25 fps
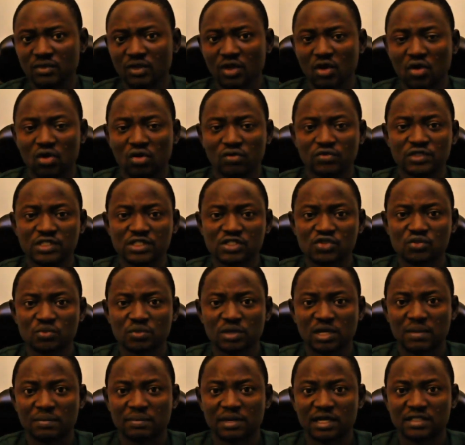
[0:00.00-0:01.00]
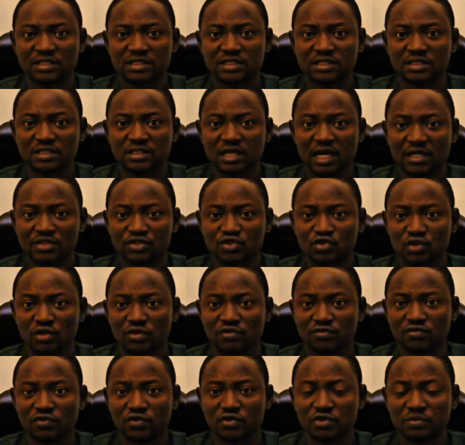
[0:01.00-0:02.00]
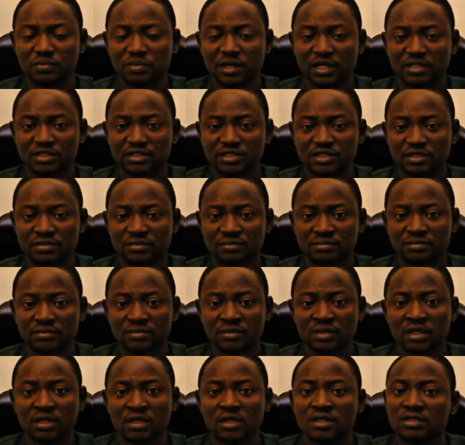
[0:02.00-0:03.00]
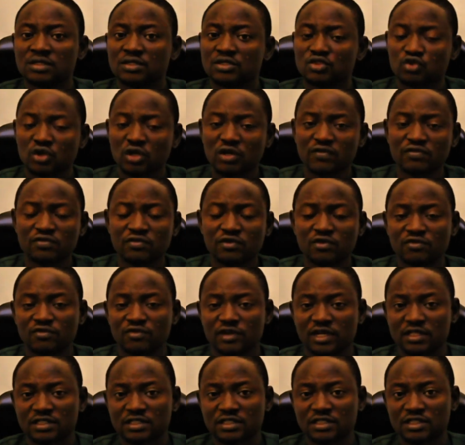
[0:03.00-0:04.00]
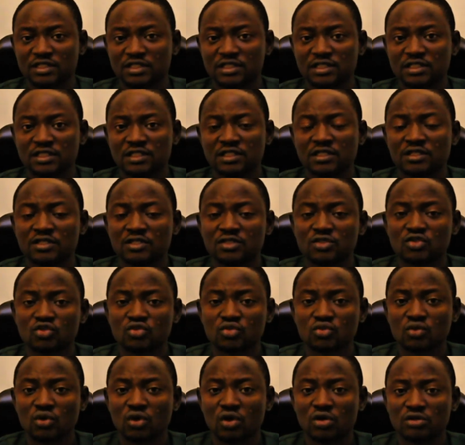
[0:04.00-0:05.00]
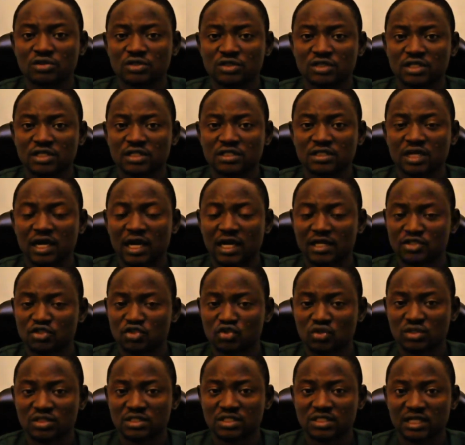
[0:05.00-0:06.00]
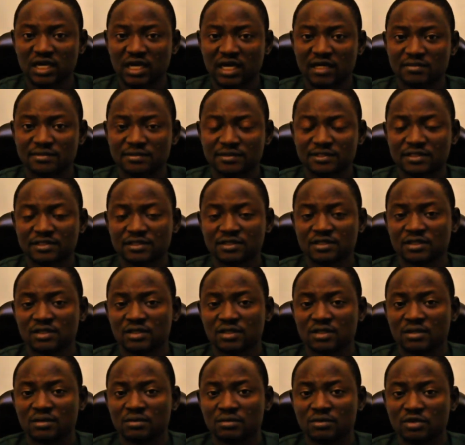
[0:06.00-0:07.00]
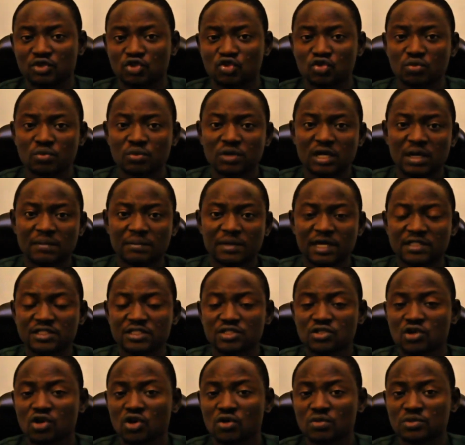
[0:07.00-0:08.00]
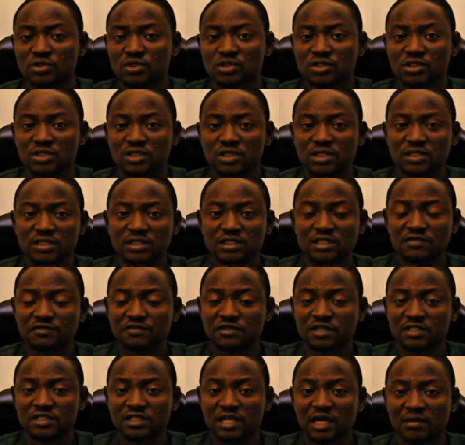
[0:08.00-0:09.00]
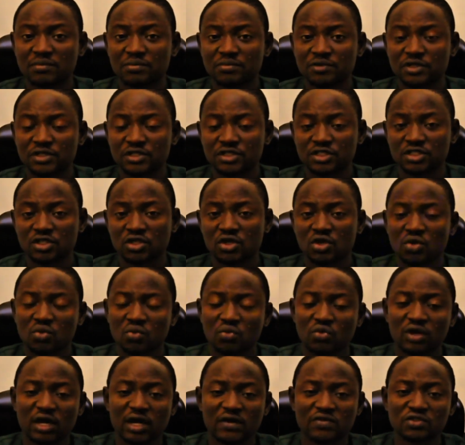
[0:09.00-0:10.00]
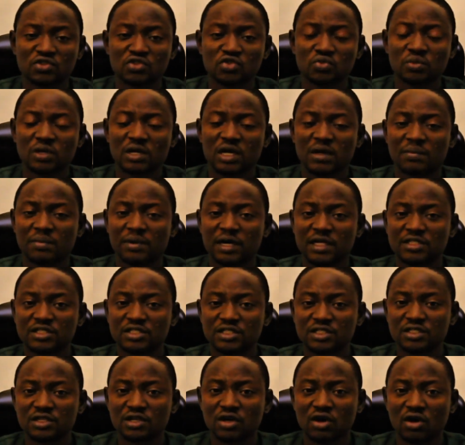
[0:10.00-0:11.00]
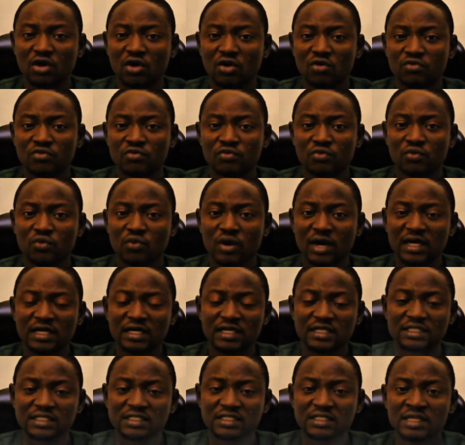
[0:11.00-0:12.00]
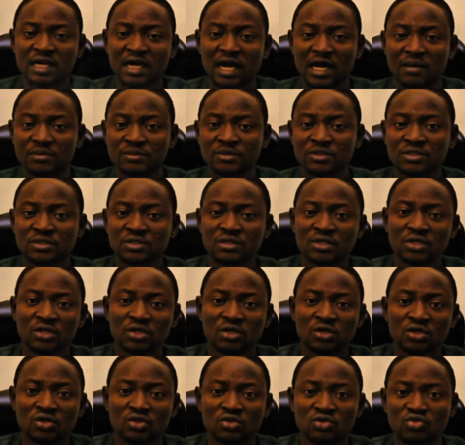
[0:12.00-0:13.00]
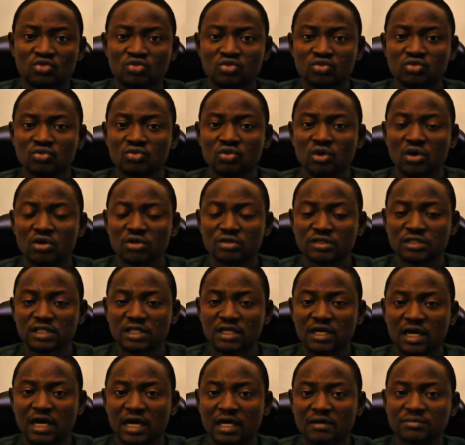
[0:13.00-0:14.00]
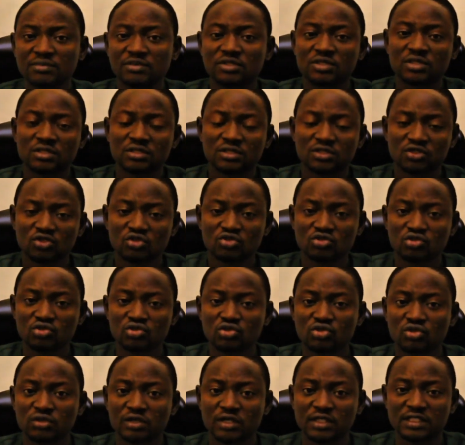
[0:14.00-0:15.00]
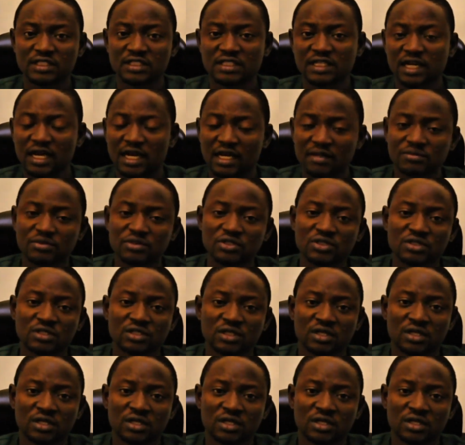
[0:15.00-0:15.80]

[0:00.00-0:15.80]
of these tubular batteries are 12 volt battery. 12 volt battery, 220 amps. Tubular battery comes in different amperage. We have the tubular battery of 180 amps, 200 amps, 220 amps,